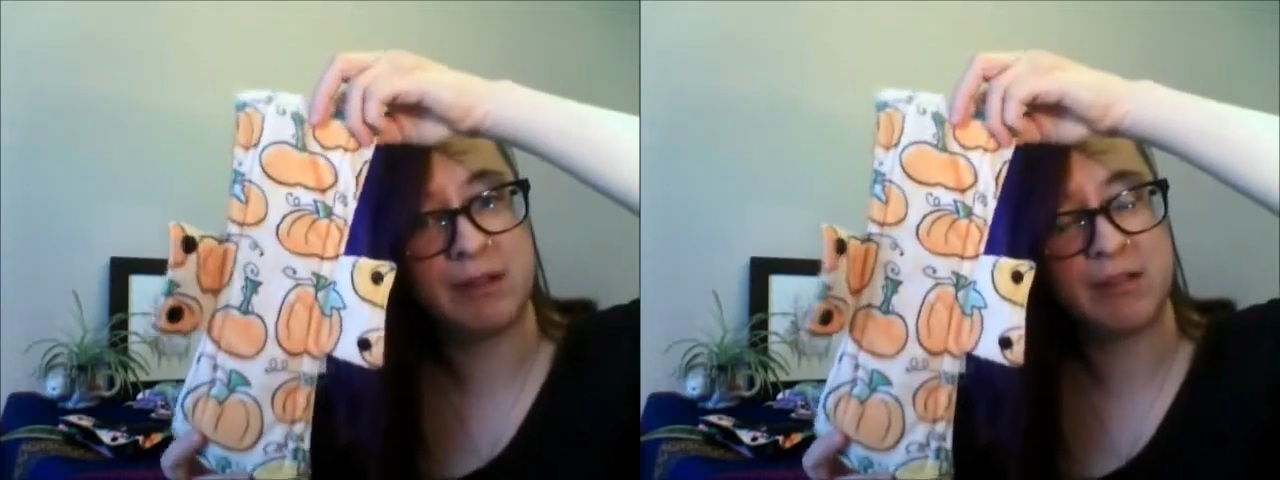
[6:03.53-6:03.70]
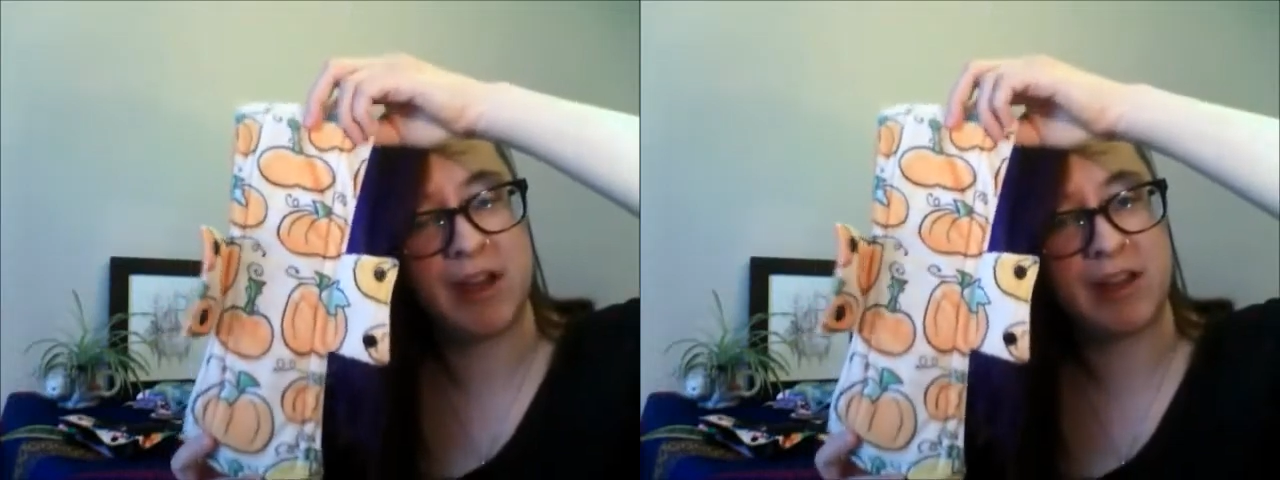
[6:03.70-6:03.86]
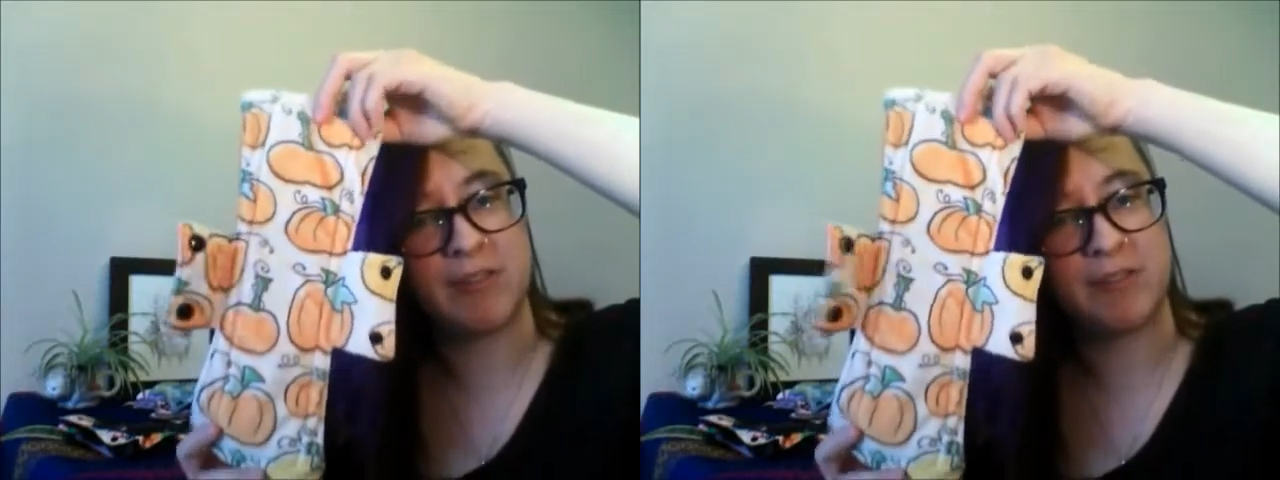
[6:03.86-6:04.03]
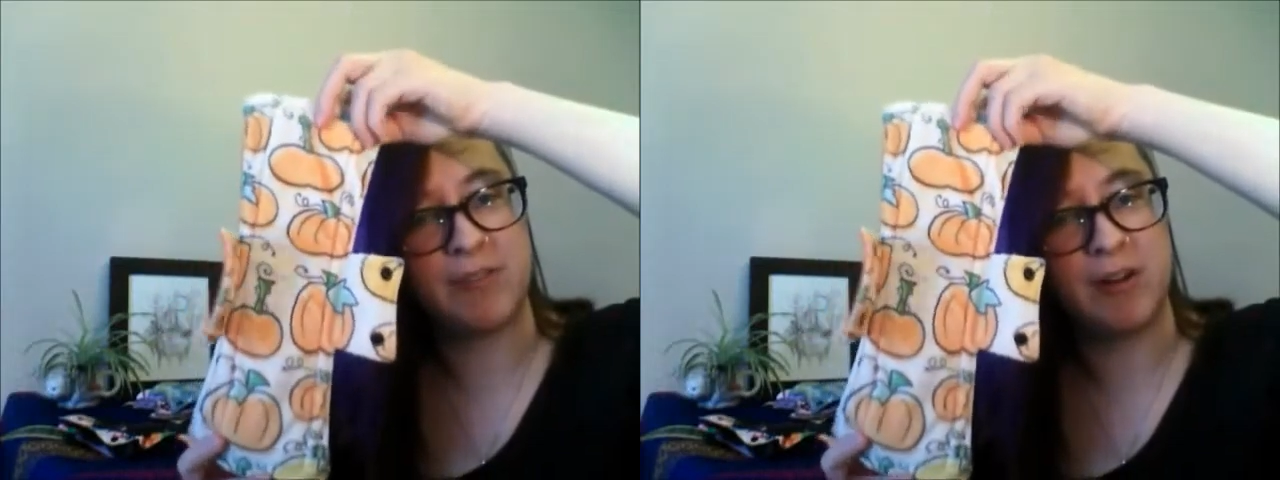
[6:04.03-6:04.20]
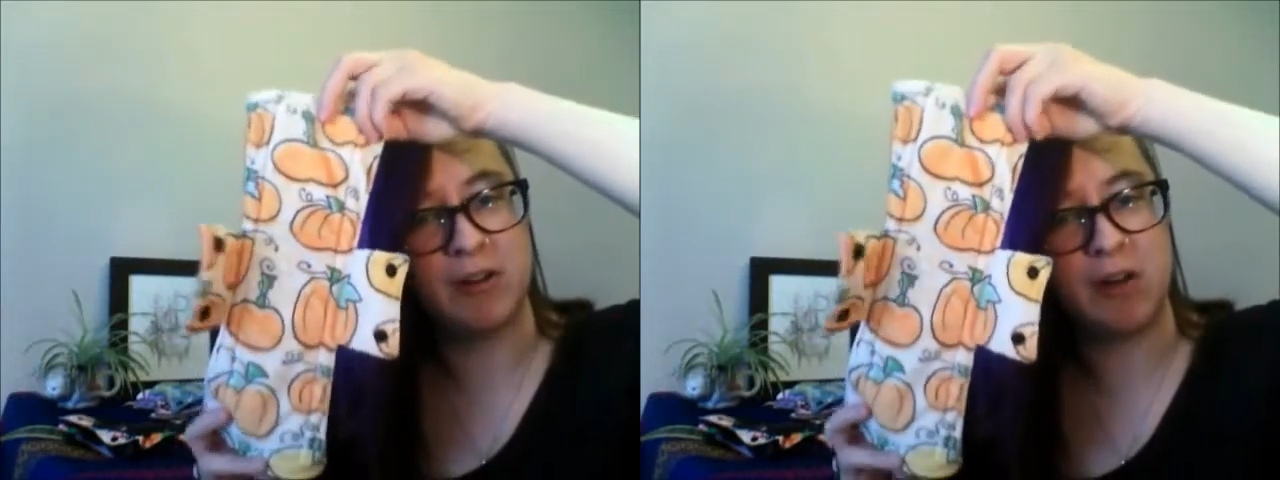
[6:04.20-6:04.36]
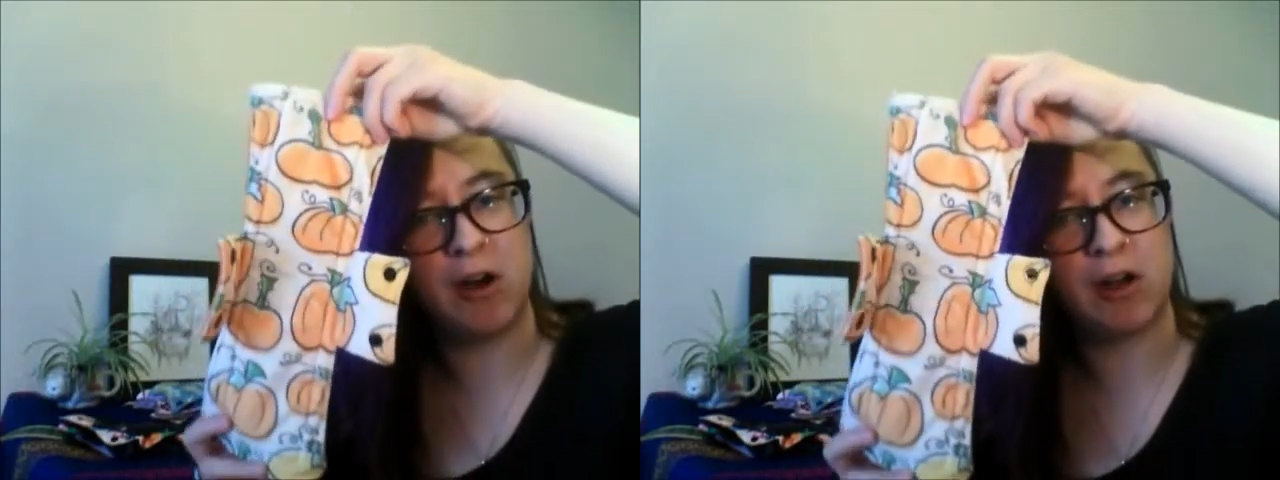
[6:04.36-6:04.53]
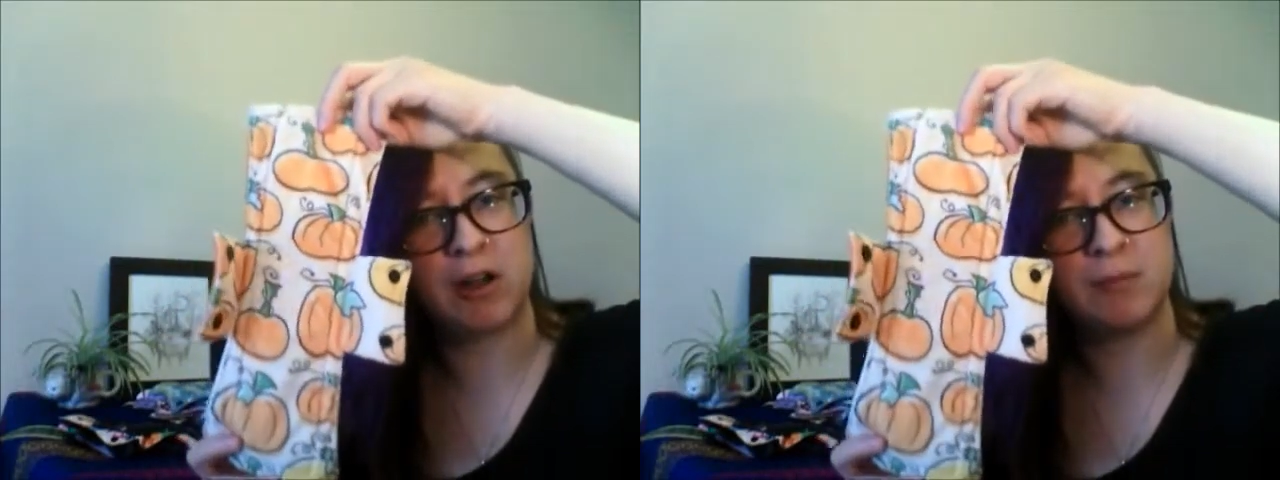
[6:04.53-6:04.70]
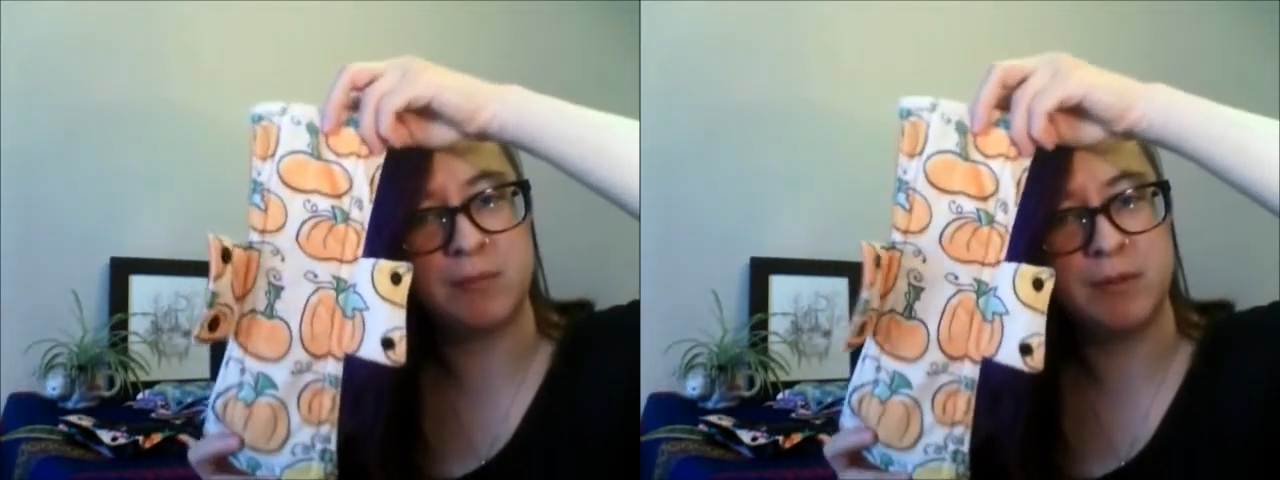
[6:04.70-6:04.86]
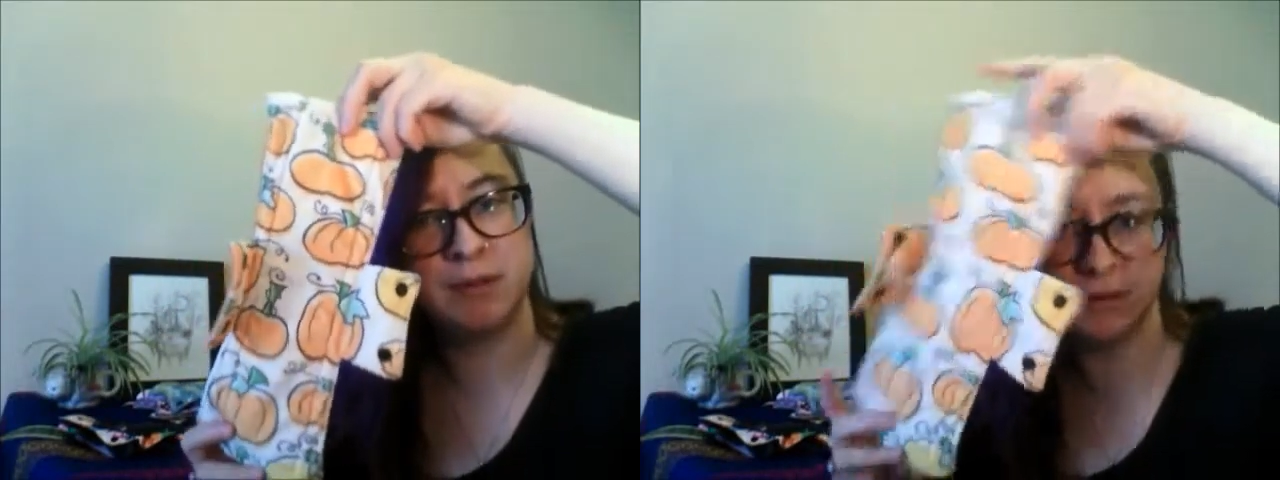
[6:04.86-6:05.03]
Kind of a fall autumn.